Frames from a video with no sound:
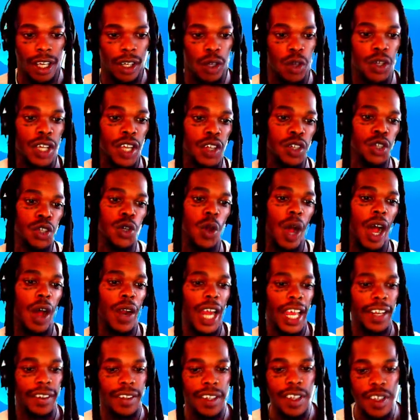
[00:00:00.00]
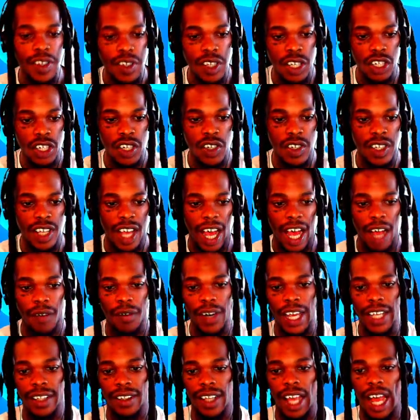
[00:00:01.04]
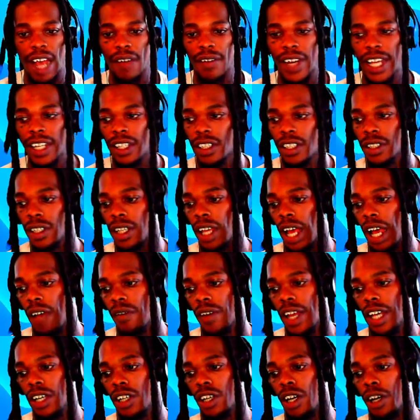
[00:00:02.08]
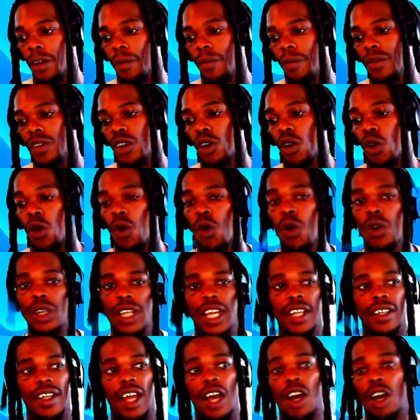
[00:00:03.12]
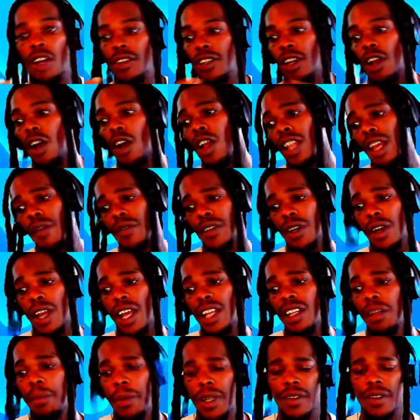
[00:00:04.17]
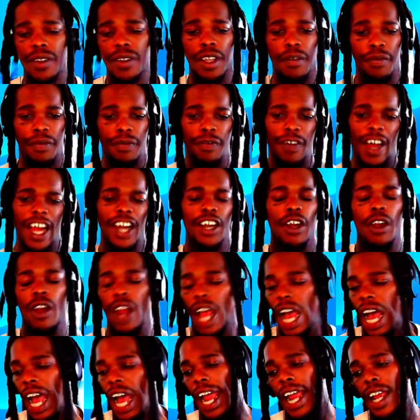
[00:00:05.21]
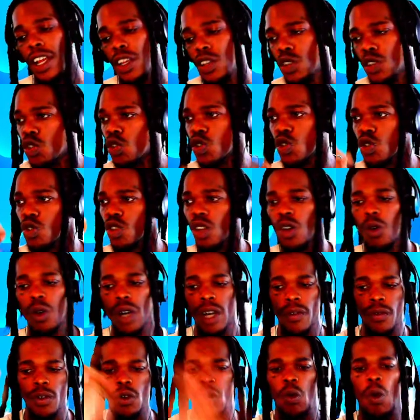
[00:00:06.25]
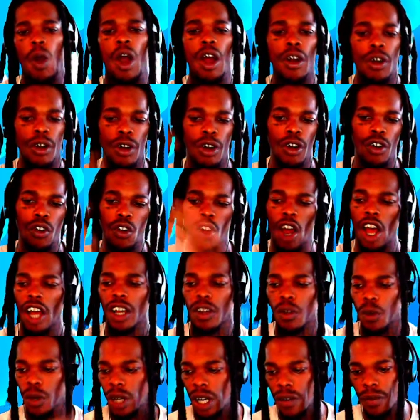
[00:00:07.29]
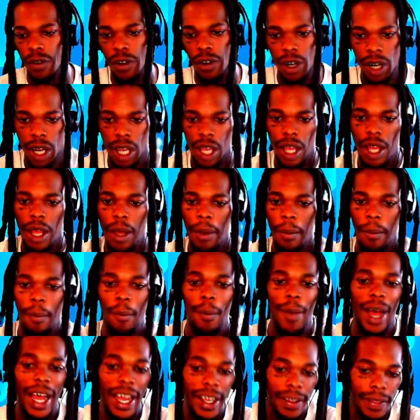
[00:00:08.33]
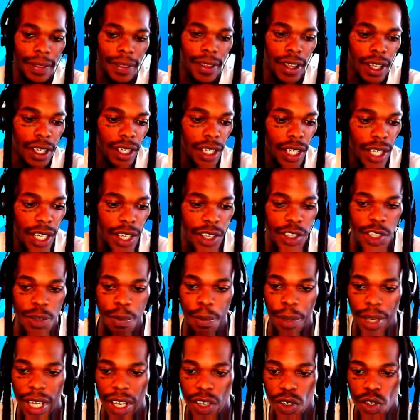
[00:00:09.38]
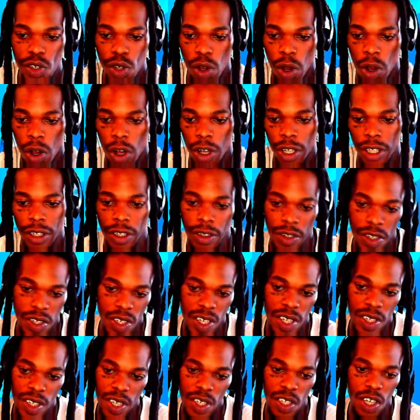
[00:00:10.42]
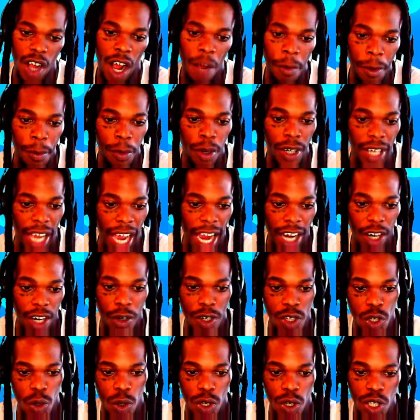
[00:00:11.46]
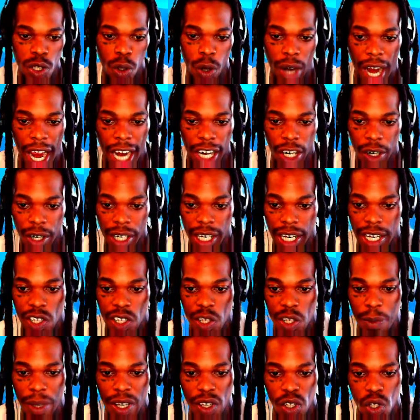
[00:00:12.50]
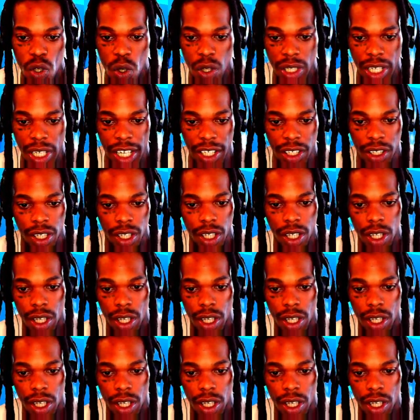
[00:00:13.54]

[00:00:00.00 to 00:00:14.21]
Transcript: okay, you know how like TCGs they have like their own like they all have their element, the fire, ice, whatever, water, rock, whatever. My thing is based on, since it's comic book accurate, so it's lore accurate, it's based on like